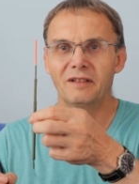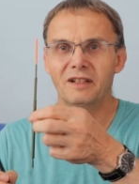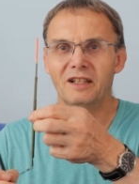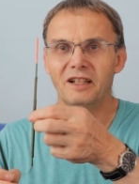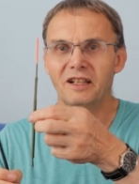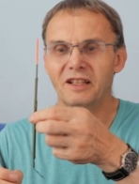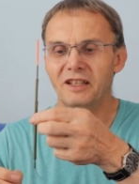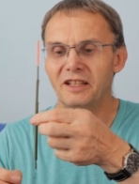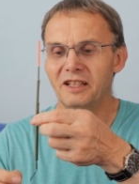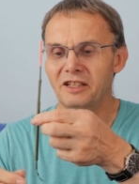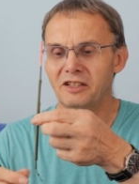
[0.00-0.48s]

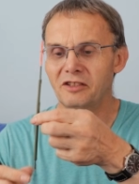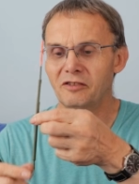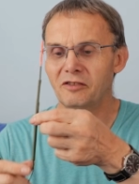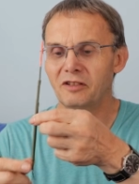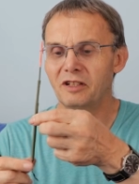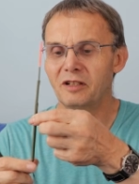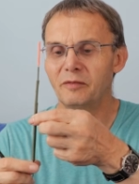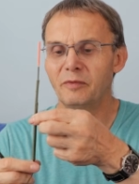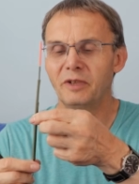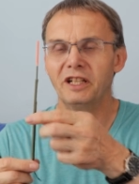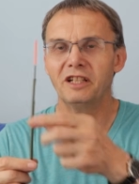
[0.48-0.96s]
like this, you're
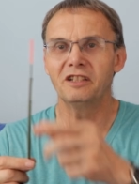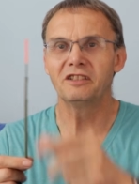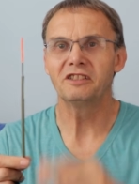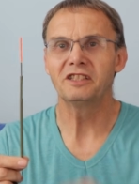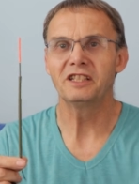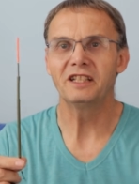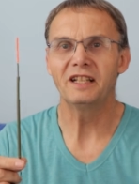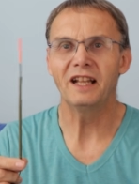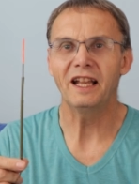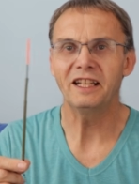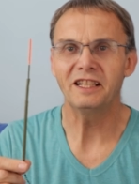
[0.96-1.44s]
going to be
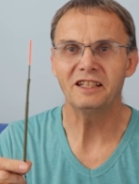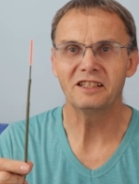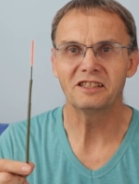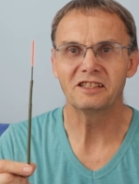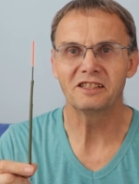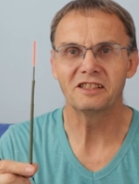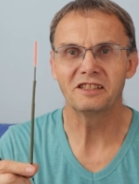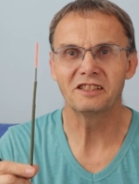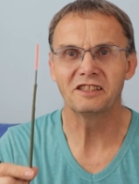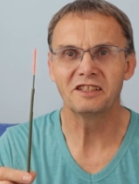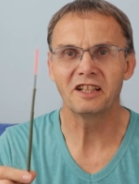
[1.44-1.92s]
using
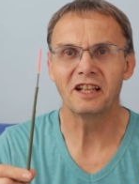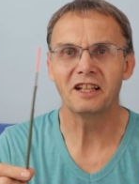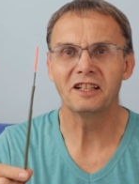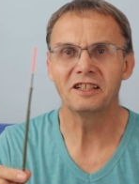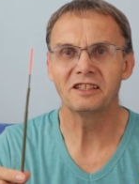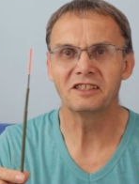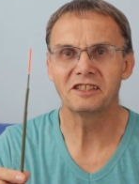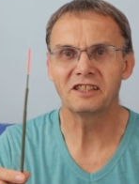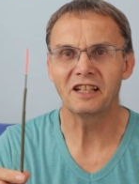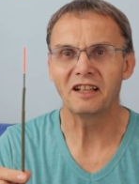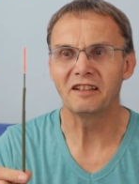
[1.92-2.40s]
8s and
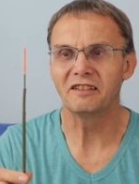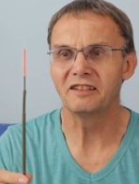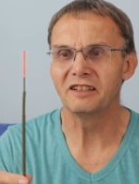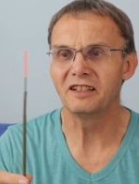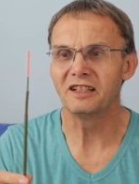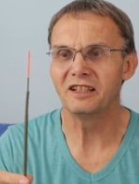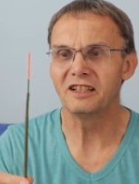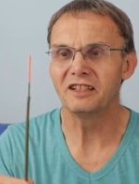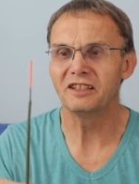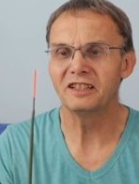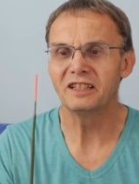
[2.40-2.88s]
10s down the
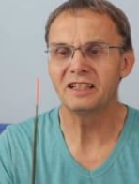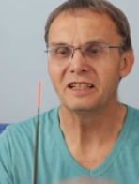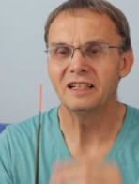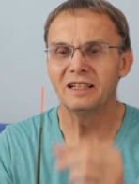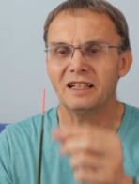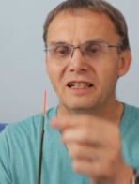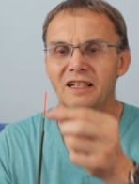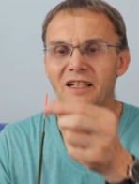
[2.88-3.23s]
line.